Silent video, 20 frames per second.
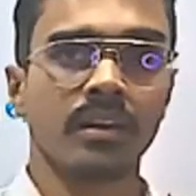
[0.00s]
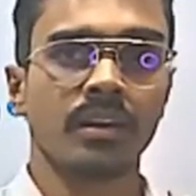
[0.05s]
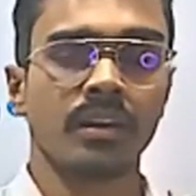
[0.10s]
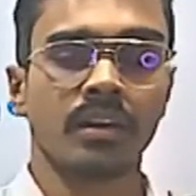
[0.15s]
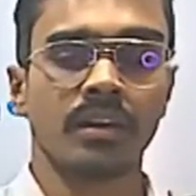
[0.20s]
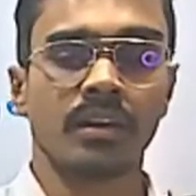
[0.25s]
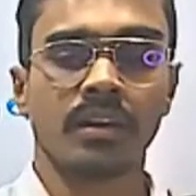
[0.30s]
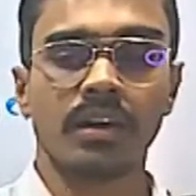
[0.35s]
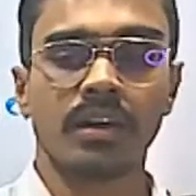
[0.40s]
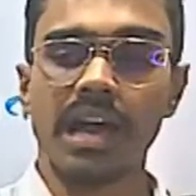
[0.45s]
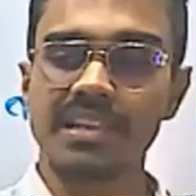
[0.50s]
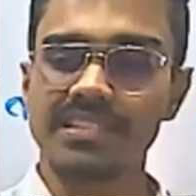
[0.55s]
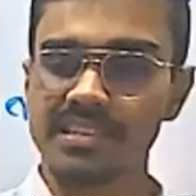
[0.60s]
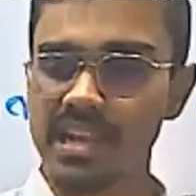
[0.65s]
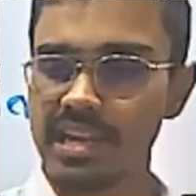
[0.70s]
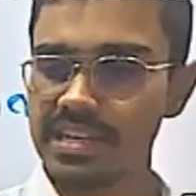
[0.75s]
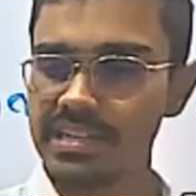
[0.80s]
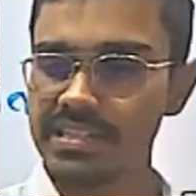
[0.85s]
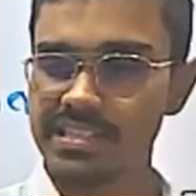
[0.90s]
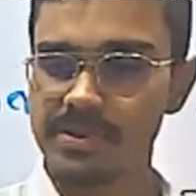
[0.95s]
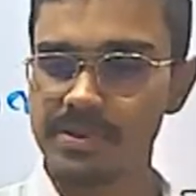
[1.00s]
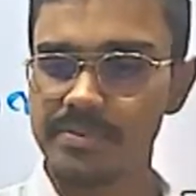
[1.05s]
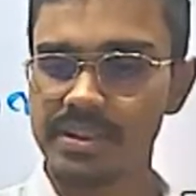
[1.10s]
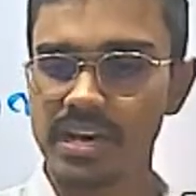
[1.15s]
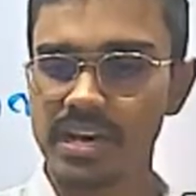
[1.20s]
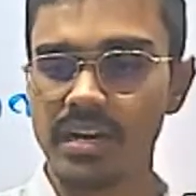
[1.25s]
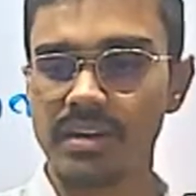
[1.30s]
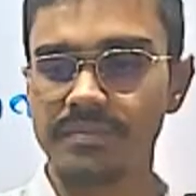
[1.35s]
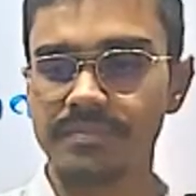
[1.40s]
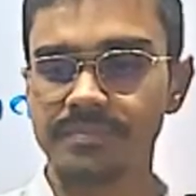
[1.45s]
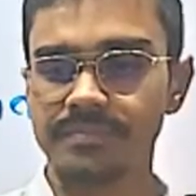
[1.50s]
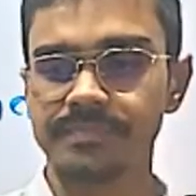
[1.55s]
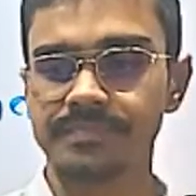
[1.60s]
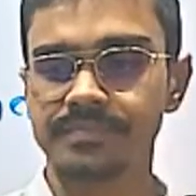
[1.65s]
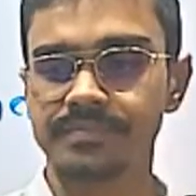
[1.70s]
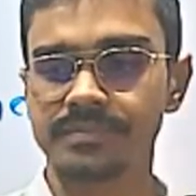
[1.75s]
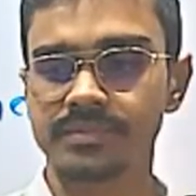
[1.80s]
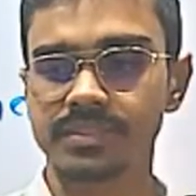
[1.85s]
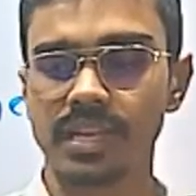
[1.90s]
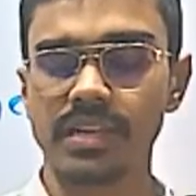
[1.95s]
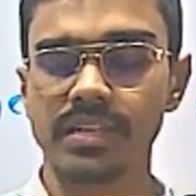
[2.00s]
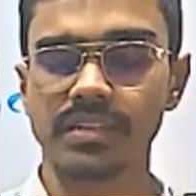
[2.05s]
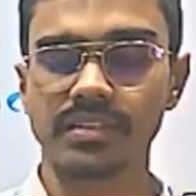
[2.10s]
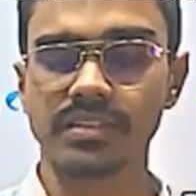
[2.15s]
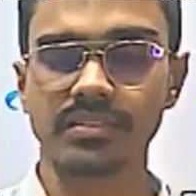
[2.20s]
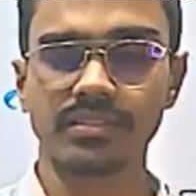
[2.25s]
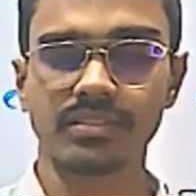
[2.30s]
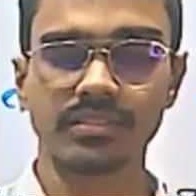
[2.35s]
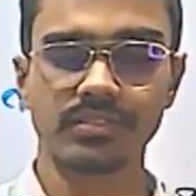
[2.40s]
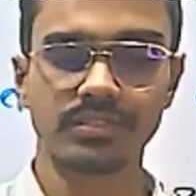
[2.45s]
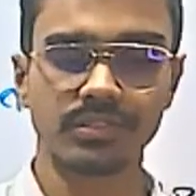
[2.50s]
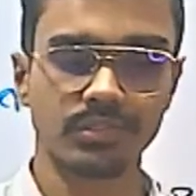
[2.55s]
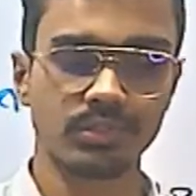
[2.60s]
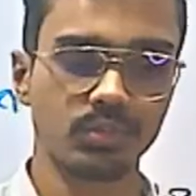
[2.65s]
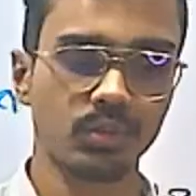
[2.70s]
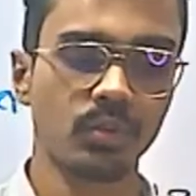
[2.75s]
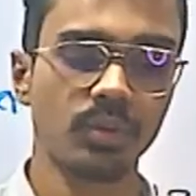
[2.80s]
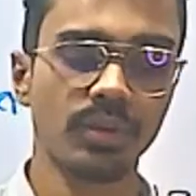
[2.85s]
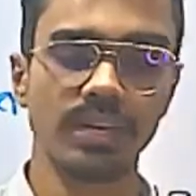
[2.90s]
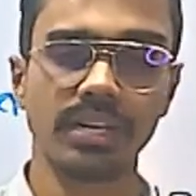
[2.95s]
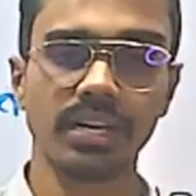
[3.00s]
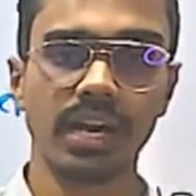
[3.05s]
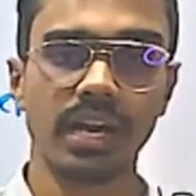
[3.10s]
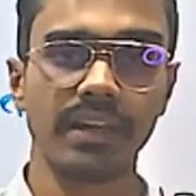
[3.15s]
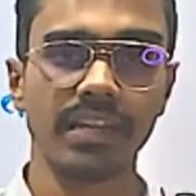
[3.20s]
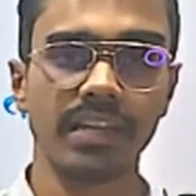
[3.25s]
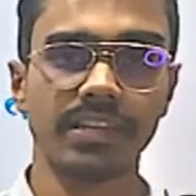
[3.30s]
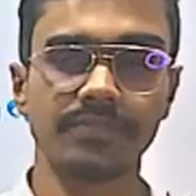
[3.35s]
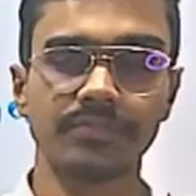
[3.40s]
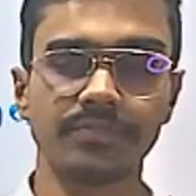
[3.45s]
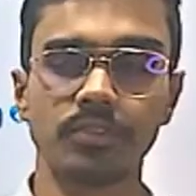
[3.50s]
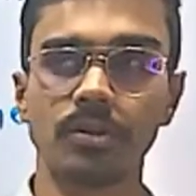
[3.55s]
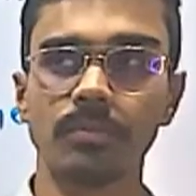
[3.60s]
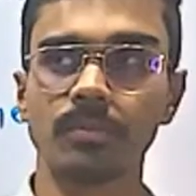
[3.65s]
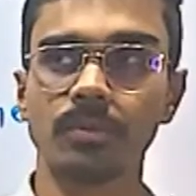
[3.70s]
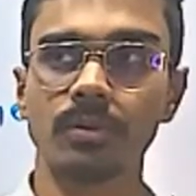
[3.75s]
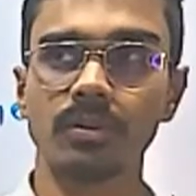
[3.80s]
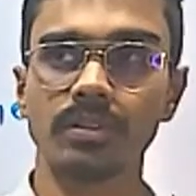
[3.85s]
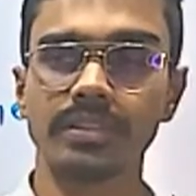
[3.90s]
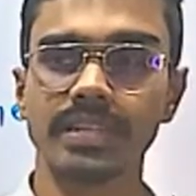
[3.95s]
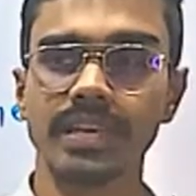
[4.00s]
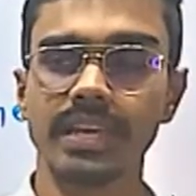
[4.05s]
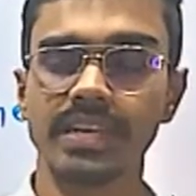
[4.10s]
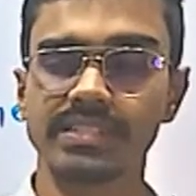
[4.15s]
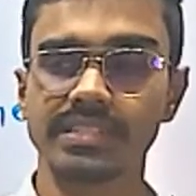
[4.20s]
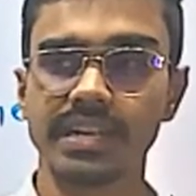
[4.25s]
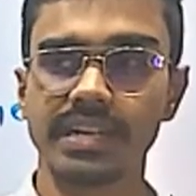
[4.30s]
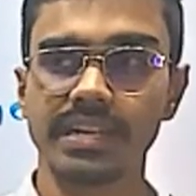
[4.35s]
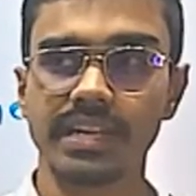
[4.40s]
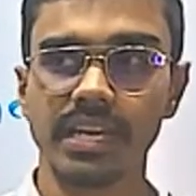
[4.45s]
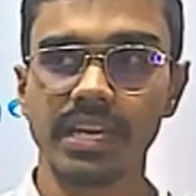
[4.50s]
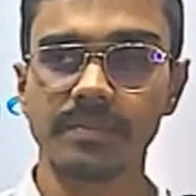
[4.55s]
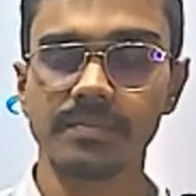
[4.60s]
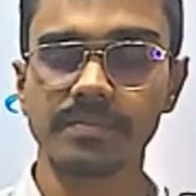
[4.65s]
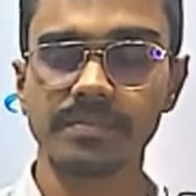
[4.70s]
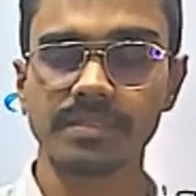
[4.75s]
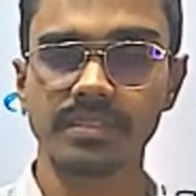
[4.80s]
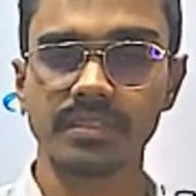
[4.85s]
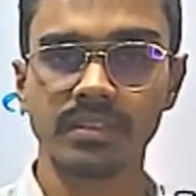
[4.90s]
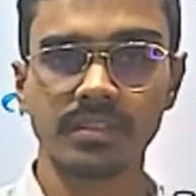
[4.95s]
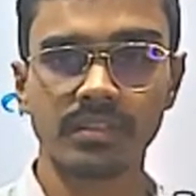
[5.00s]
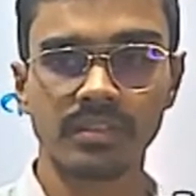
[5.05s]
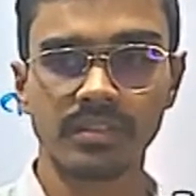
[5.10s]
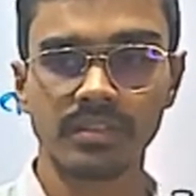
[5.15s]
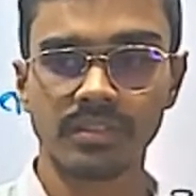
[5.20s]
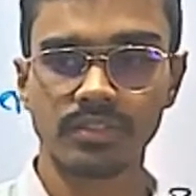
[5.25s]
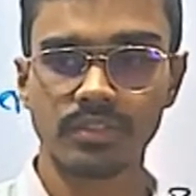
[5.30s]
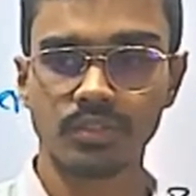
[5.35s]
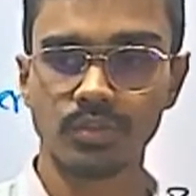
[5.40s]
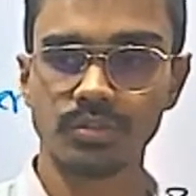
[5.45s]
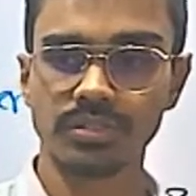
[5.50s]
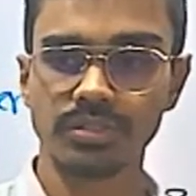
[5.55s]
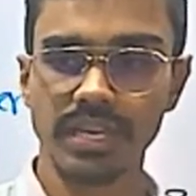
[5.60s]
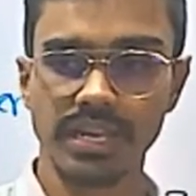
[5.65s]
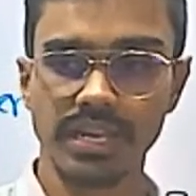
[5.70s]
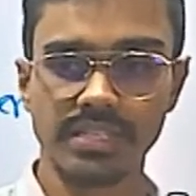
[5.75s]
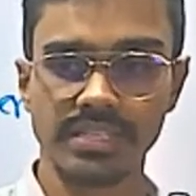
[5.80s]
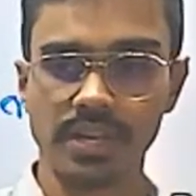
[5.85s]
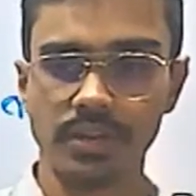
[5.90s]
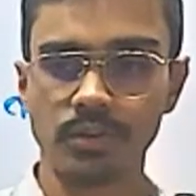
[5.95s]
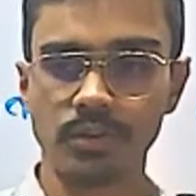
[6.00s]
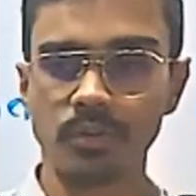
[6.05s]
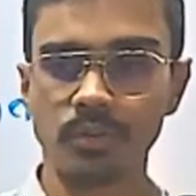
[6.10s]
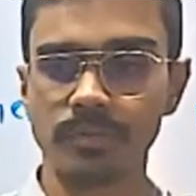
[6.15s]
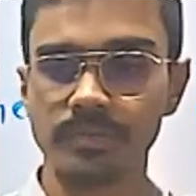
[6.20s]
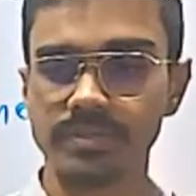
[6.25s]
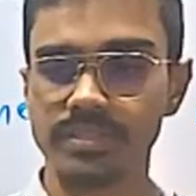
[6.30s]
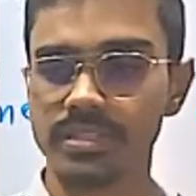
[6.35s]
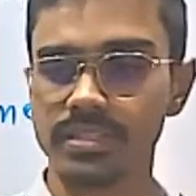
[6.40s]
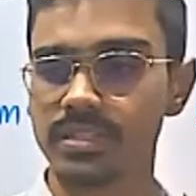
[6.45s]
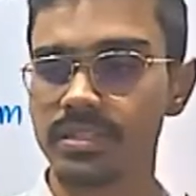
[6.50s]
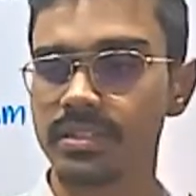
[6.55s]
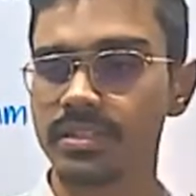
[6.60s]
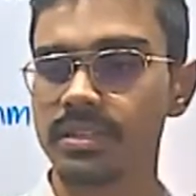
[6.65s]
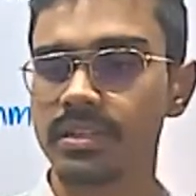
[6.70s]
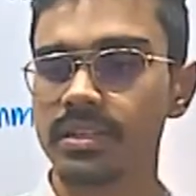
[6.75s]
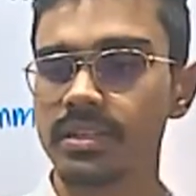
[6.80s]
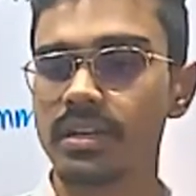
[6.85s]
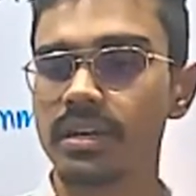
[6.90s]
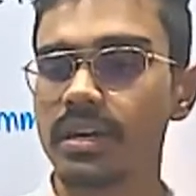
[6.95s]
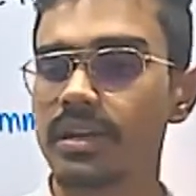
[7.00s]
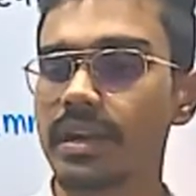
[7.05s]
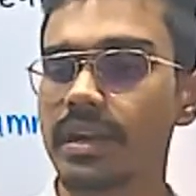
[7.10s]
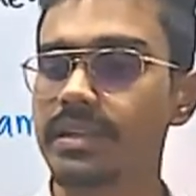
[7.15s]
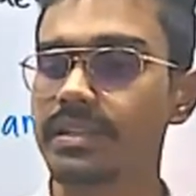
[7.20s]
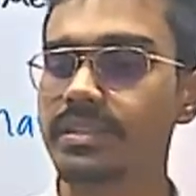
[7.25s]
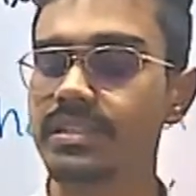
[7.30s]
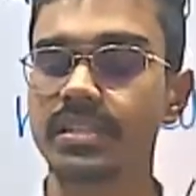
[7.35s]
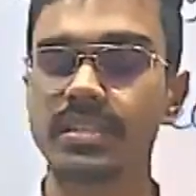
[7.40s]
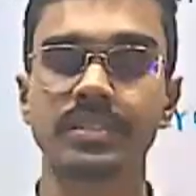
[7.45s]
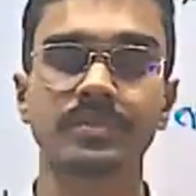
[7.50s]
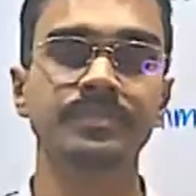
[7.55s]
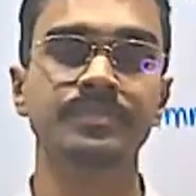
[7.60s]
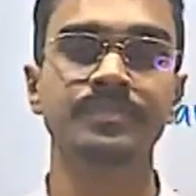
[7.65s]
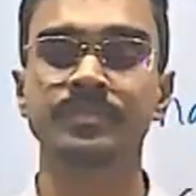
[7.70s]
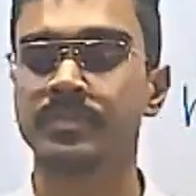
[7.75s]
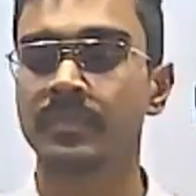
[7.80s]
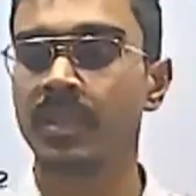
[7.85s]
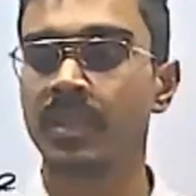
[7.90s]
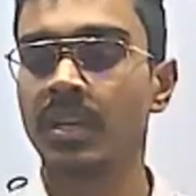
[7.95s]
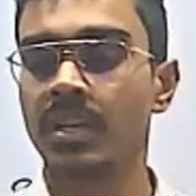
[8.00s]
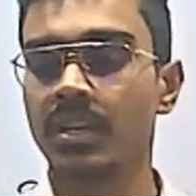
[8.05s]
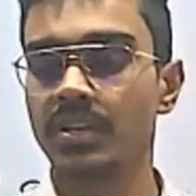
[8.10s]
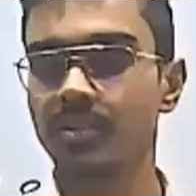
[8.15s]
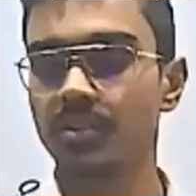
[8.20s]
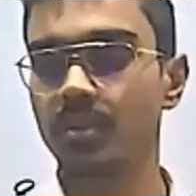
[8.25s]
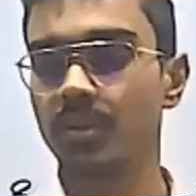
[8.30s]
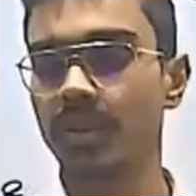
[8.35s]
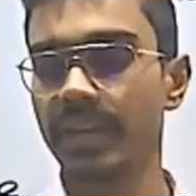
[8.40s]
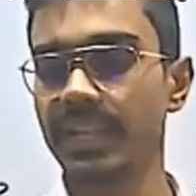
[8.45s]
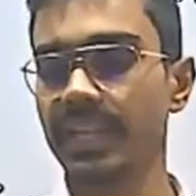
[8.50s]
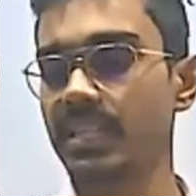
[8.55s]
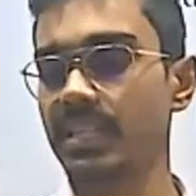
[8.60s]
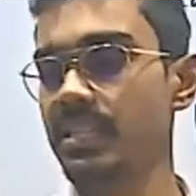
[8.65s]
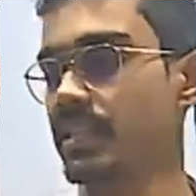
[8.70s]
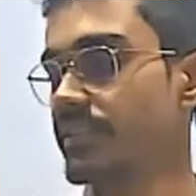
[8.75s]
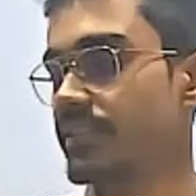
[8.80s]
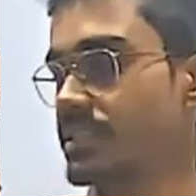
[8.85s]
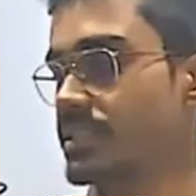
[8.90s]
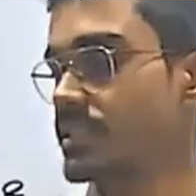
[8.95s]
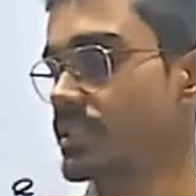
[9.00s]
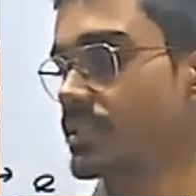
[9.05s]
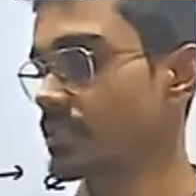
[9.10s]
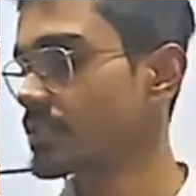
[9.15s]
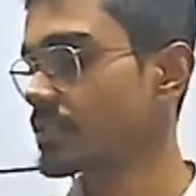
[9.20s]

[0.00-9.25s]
as a night seminar, right? Sooner I'll inform all the dates and times through channels and groups, right? So any other questions?